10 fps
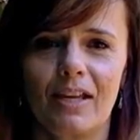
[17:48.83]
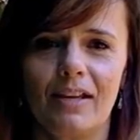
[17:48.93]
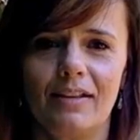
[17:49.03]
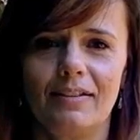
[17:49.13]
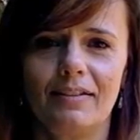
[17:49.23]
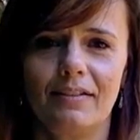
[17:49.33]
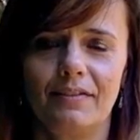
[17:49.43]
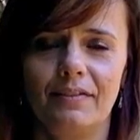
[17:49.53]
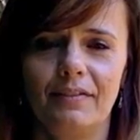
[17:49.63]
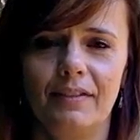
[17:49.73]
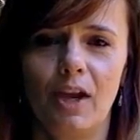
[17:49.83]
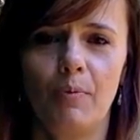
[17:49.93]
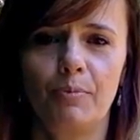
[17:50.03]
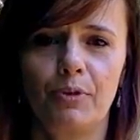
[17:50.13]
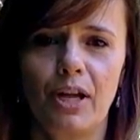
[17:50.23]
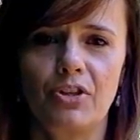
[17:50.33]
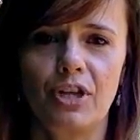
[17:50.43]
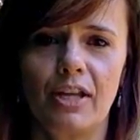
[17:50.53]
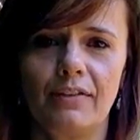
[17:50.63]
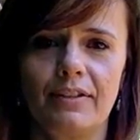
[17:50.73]
is
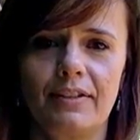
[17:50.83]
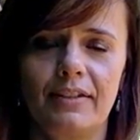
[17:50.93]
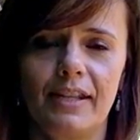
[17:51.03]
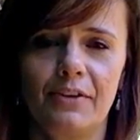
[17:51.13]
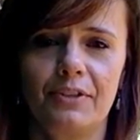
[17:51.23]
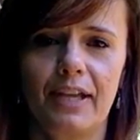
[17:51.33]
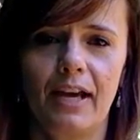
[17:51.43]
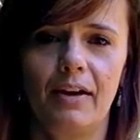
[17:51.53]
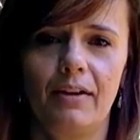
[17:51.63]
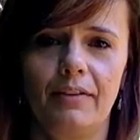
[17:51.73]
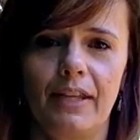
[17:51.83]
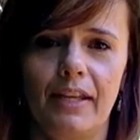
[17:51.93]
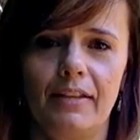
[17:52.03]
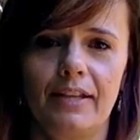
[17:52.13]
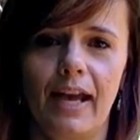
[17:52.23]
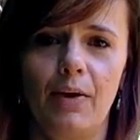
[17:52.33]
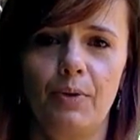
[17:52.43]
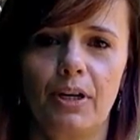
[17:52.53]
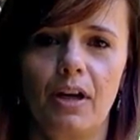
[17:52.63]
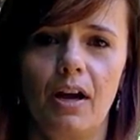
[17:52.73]
oppression. This is the
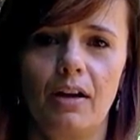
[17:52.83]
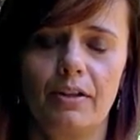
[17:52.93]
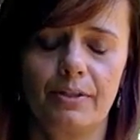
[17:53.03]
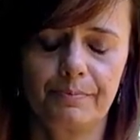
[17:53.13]
Tower card.